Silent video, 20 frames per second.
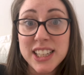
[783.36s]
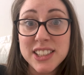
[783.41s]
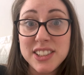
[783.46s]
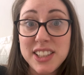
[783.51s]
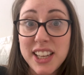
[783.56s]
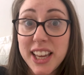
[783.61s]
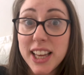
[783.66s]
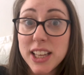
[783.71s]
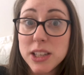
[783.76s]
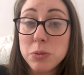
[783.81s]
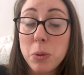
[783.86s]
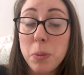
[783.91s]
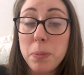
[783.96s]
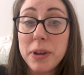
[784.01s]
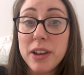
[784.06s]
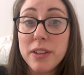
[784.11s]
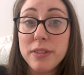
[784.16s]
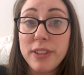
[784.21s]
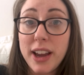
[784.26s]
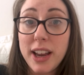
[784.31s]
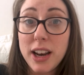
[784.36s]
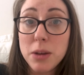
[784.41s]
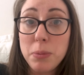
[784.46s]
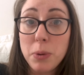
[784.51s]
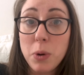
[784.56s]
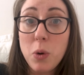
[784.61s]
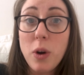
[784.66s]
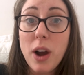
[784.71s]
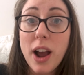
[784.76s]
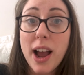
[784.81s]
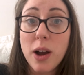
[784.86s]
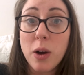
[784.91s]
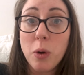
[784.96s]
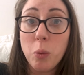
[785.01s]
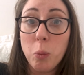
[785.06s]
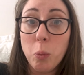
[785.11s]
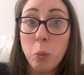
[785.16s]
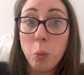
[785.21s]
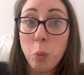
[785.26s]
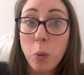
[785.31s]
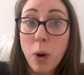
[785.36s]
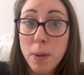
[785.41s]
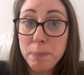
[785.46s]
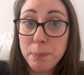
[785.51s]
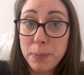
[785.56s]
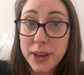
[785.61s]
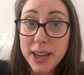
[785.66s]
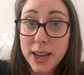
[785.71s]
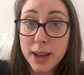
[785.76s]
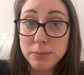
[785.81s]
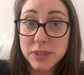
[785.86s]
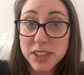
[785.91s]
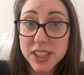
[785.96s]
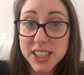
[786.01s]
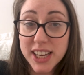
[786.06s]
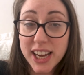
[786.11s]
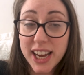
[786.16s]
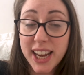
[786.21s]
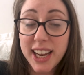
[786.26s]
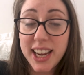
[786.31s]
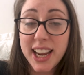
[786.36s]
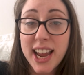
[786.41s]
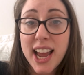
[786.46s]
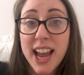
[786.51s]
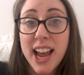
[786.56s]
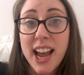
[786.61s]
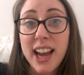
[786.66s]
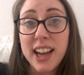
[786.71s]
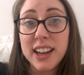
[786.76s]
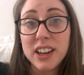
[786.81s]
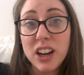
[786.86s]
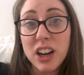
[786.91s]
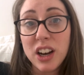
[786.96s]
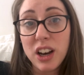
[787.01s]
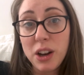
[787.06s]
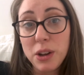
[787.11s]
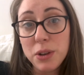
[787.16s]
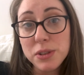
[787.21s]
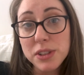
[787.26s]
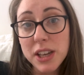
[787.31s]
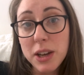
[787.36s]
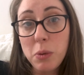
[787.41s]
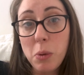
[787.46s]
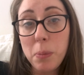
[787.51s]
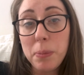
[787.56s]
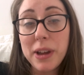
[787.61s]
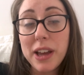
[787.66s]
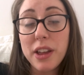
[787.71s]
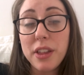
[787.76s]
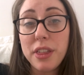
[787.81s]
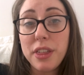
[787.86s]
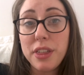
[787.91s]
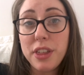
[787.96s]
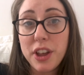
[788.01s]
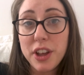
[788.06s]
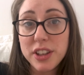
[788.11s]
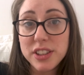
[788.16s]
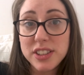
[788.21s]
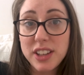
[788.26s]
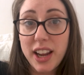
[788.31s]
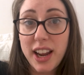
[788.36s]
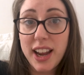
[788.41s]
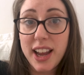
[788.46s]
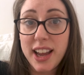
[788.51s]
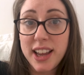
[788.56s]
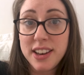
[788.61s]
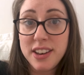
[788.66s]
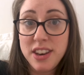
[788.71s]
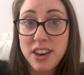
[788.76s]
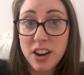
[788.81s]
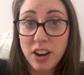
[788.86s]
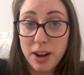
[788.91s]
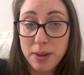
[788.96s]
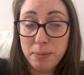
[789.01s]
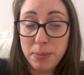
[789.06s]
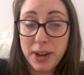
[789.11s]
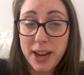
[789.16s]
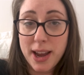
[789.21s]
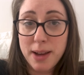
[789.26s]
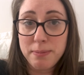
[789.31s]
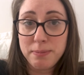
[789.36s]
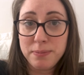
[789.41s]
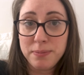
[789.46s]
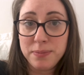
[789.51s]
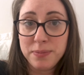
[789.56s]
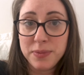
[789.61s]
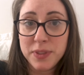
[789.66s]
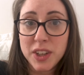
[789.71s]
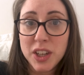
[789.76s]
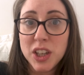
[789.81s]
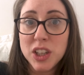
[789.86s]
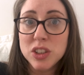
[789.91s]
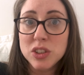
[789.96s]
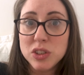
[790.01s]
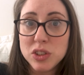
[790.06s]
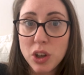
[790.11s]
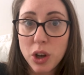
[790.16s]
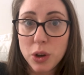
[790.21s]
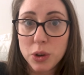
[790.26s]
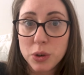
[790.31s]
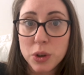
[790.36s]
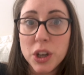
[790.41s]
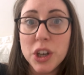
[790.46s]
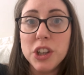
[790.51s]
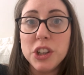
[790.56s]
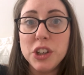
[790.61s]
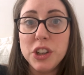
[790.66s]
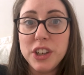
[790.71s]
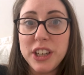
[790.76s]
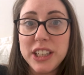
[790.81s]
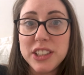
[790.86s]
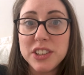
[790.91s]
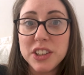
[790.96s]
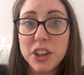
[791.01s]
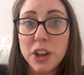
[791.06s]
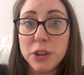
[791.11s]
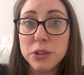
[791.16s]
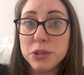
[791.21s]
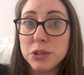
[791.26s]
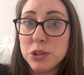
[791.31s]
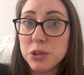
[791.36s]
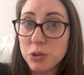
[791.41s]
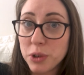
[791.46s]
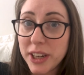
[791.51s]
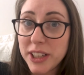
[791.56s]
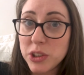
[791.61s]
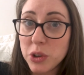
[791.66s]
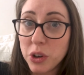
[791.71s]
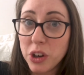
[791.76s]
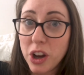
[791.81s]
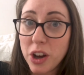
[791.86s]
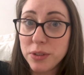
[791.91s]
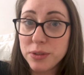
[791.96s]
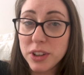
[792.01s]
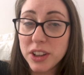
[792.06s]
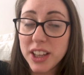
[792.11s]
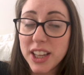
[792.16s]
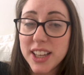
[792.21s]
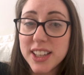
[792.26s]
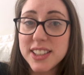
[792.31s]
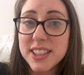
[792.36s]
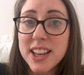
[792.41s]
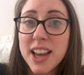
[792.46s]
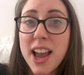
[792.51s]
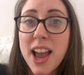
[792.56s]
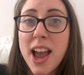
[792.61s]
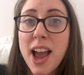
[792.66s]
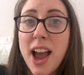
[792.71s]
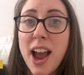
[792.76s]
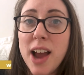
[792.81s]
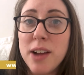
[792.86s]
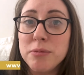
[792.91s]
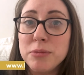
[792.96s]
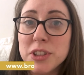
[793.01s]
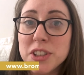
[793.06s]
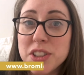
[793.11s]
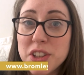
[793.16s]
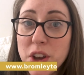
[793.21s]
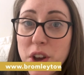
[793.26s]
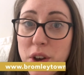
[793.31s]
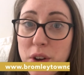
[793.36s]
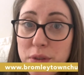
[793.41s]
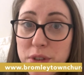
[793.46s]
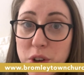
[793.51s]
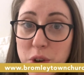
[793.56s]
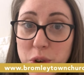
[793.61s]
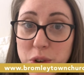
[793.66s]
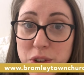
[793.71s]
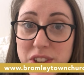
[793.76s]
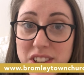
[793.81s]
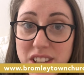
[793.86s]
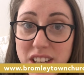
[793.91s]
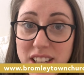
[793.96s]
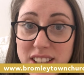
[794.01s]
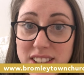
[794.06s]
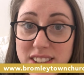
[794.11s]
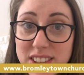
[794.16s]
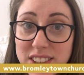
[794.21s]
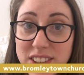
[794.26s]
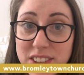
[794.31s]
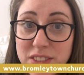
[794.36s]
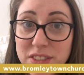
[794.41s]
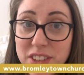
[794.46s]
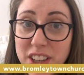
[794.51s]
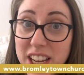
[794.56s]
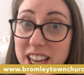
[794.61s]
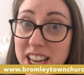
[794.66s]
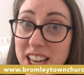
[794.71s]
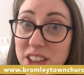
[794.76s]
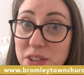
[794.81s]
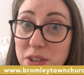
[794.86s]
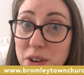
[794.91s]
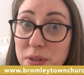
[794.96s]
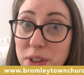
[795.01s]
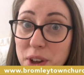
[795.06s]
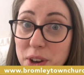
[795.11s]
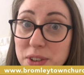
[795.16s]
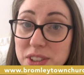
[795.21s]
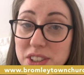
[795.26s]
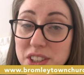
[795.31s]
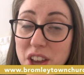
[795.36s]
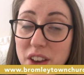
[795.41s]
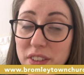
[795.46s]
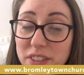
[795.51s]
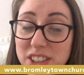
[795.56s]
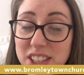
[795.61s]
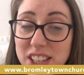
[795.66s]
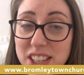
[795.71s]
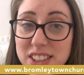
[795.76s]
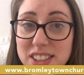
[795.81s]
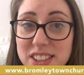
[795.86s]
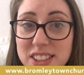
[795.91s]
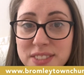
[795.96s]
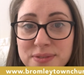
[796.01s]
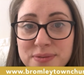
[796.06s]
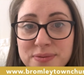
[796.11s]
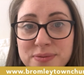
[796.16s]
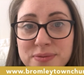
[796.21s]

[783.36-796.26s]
Tickets will be available at 1 p.m. today, and closing will be at Thursday at 9 p.m. So, you need to go straight on after this and reserve your seat for either of those services.